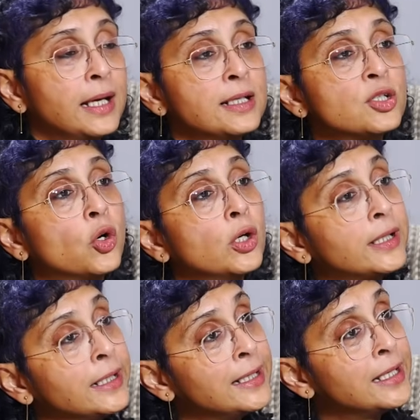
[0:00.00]
And it's
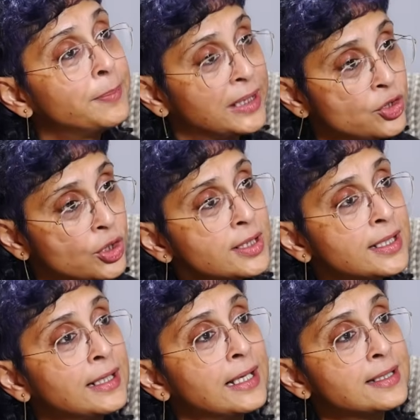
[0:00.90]
called Kindling Pictures,
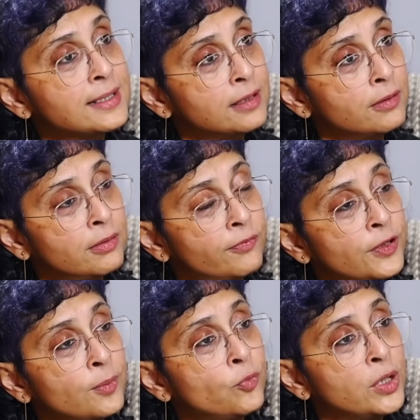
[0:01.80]
and that's the
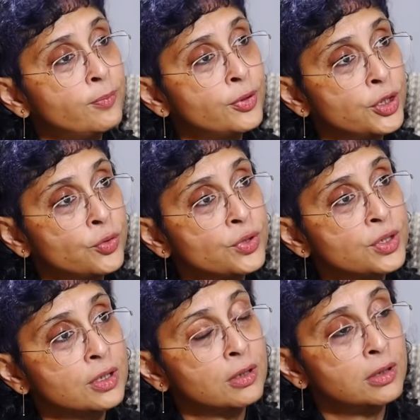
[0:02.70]
film we
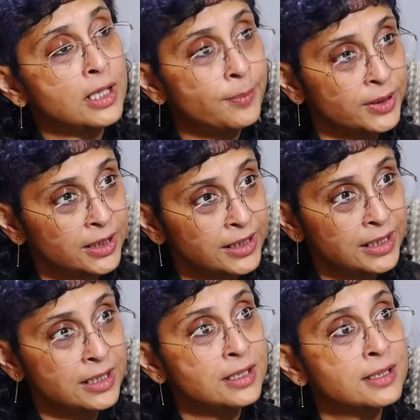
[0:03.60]
produced, Lapata
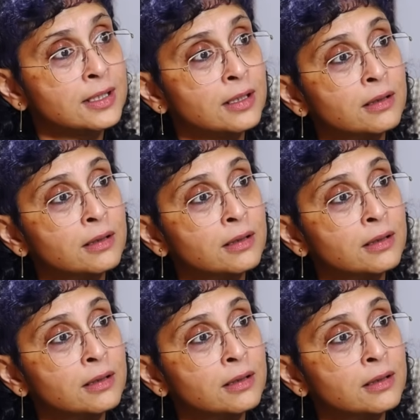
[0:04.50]
Ladies,